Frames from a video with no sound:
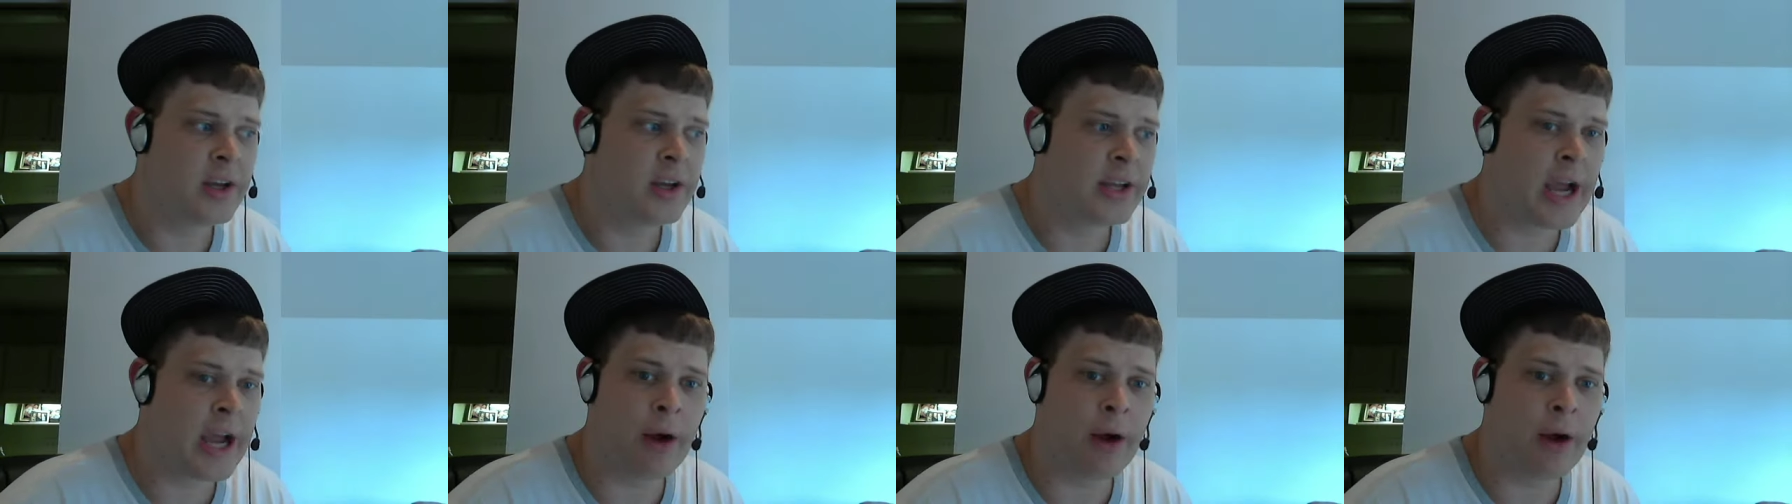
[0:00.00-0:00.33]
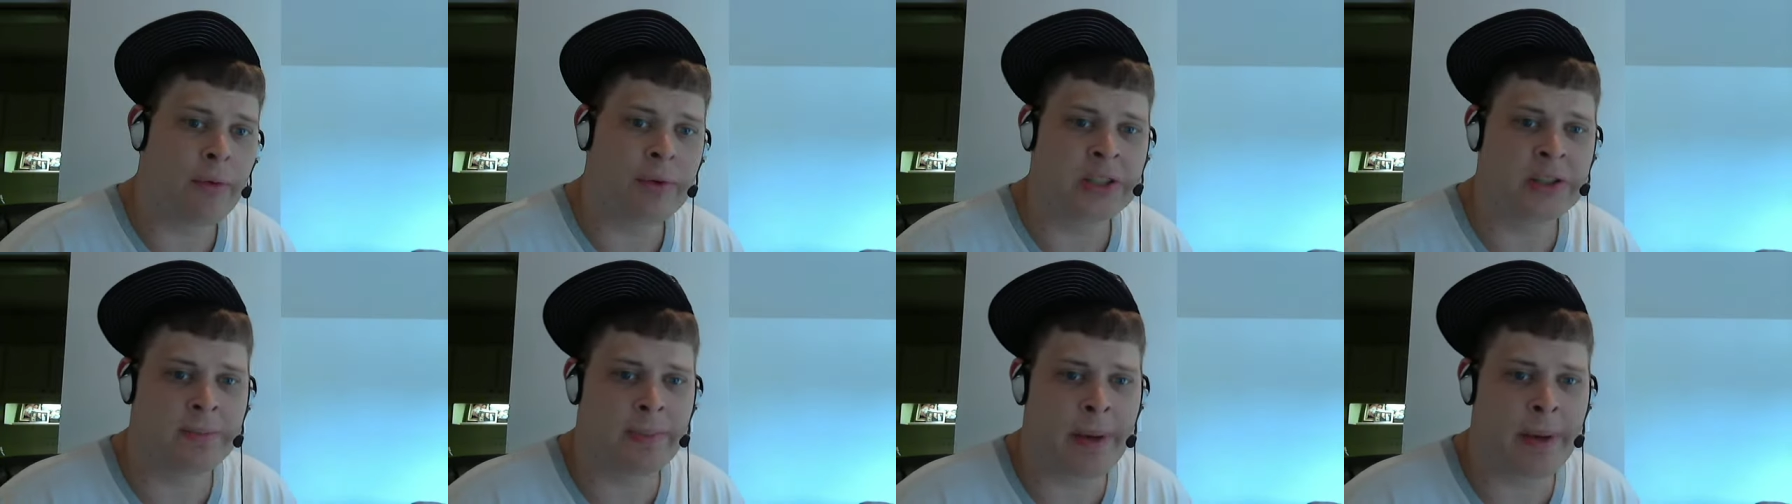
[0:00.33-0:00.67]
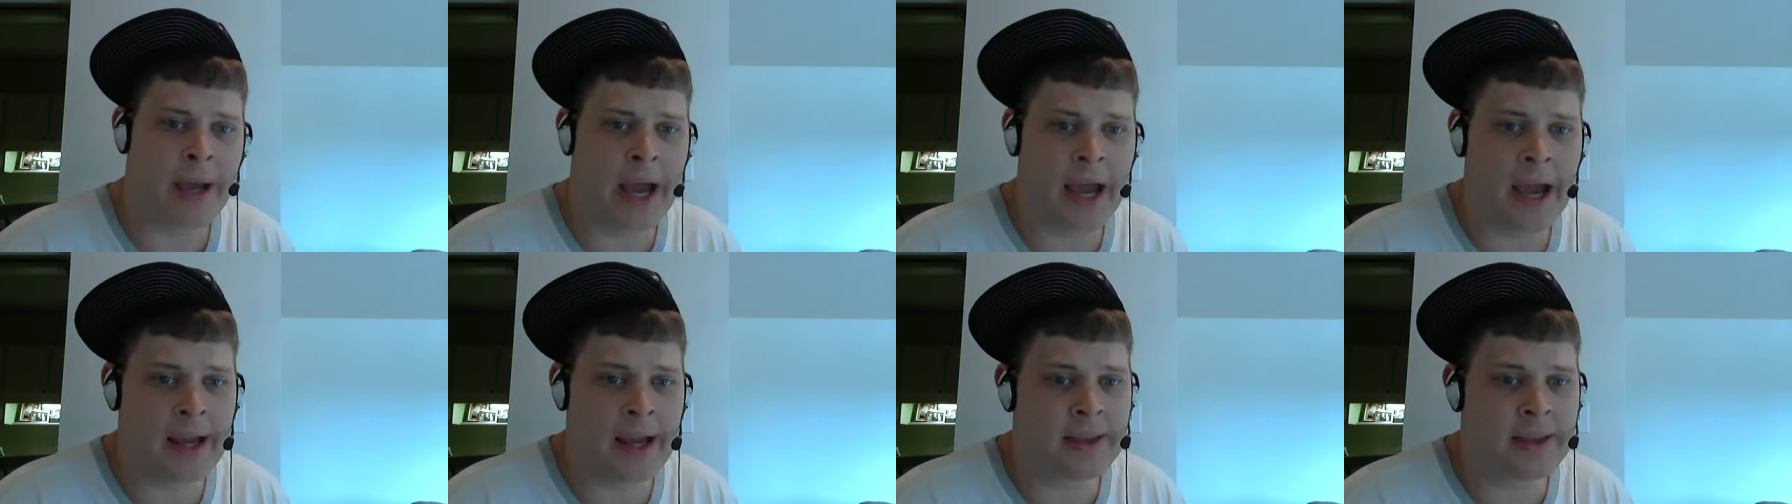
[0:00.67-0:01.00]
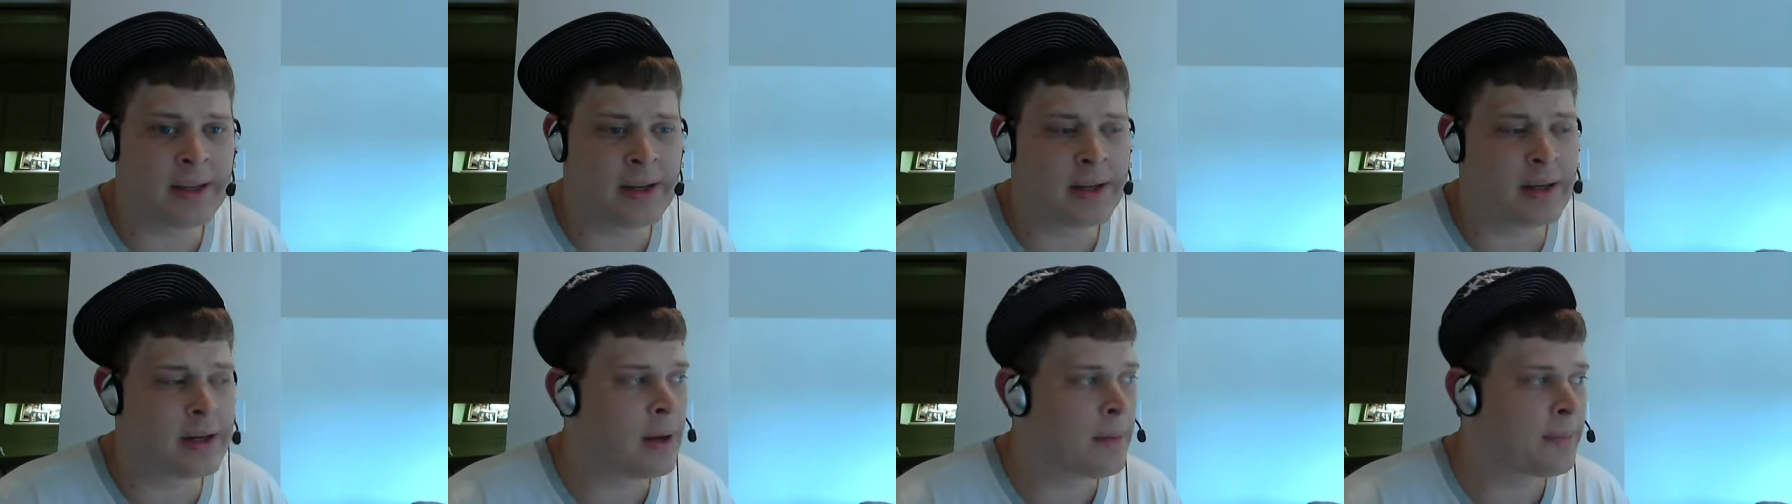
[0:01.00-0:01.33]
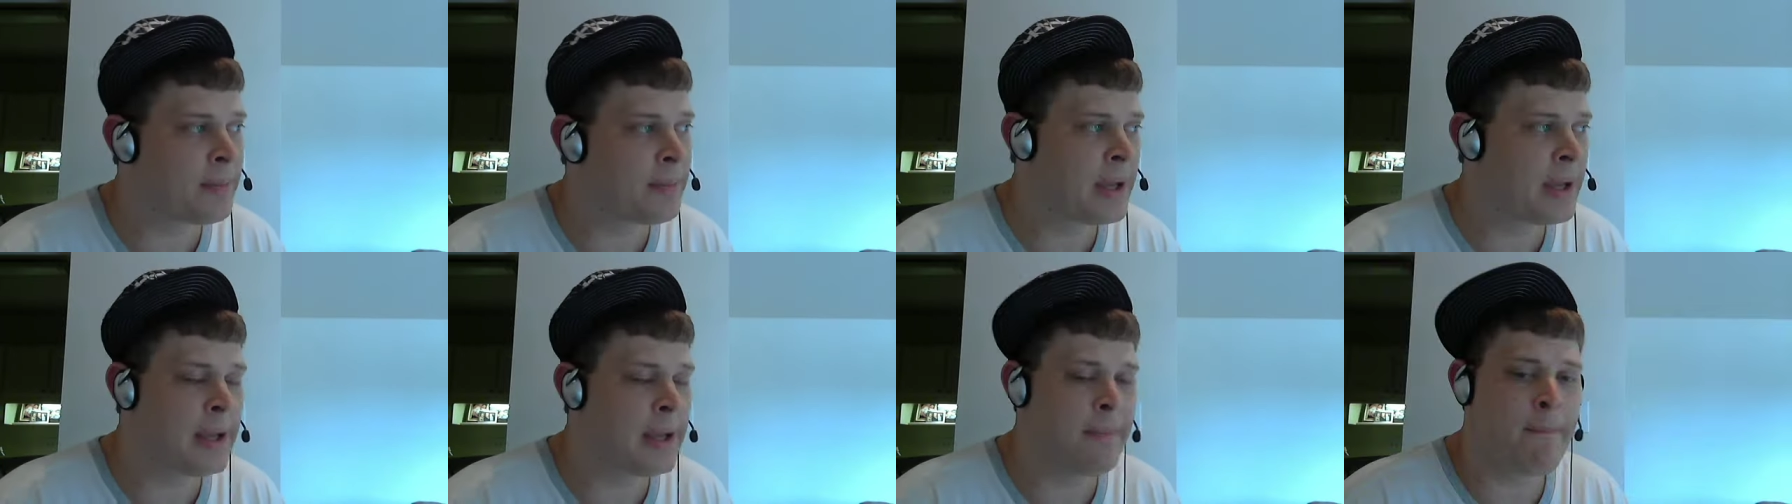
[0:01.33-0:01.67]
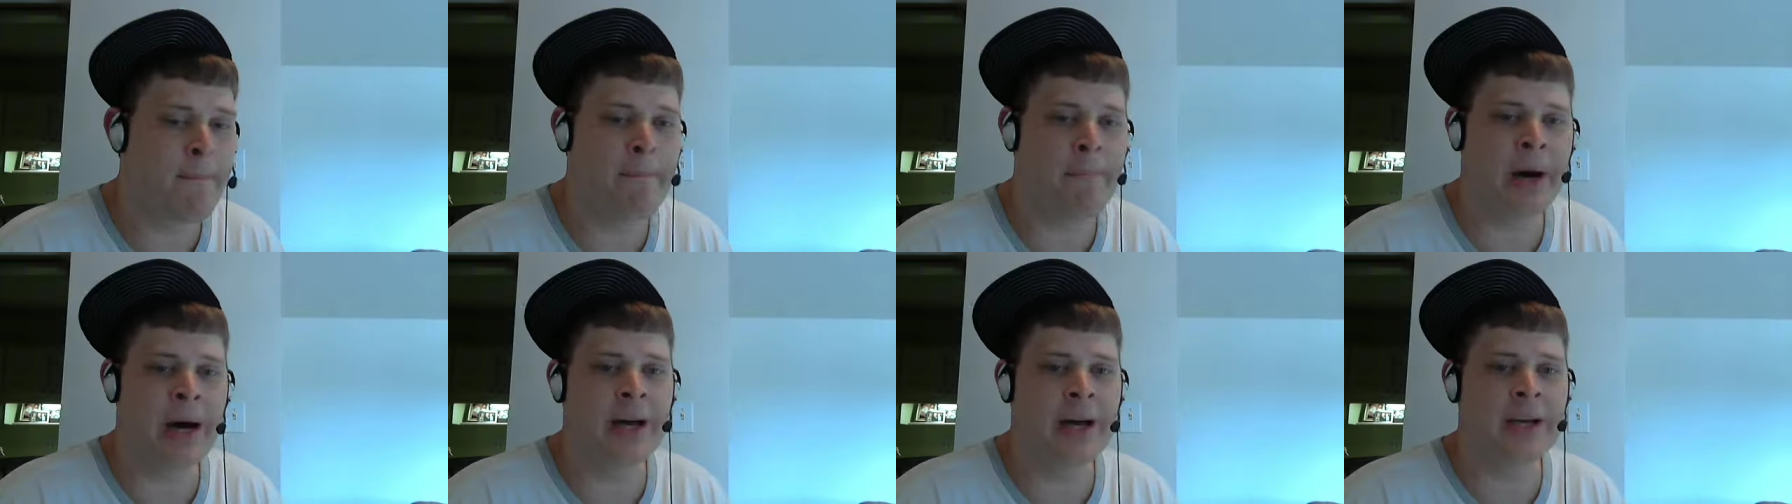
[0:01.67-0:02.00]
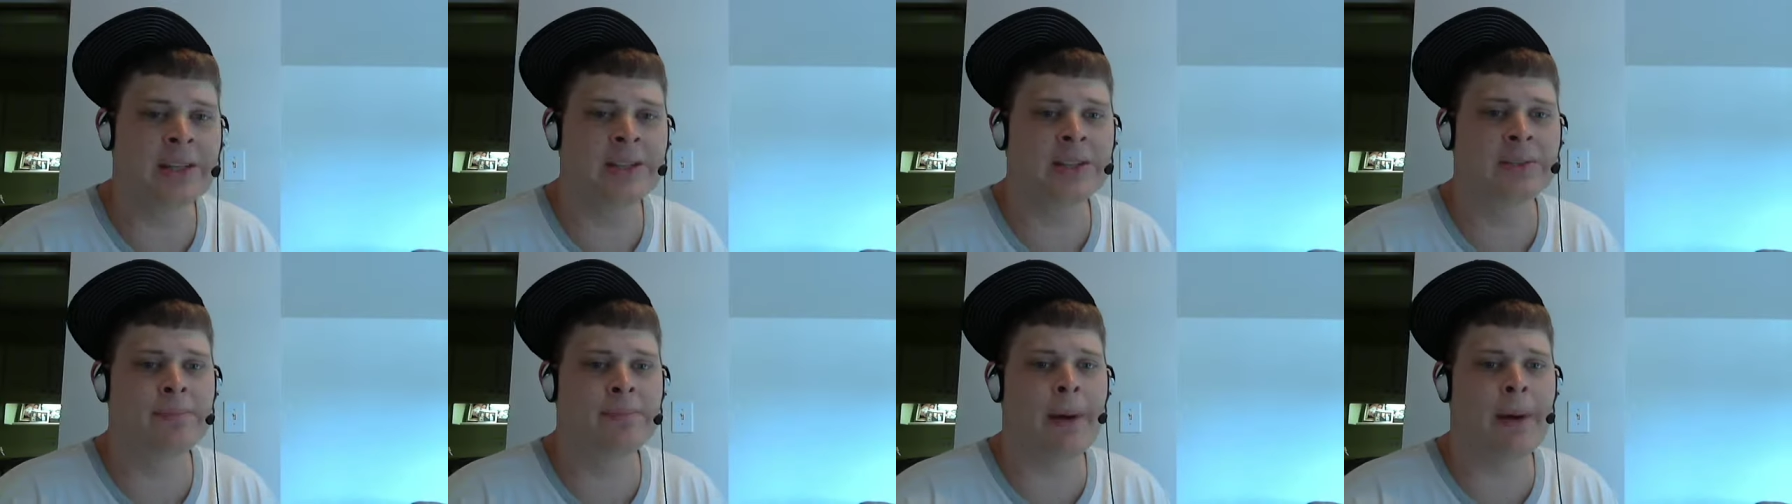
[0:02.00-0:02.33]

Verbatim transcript: got respect, ended up getting buzzed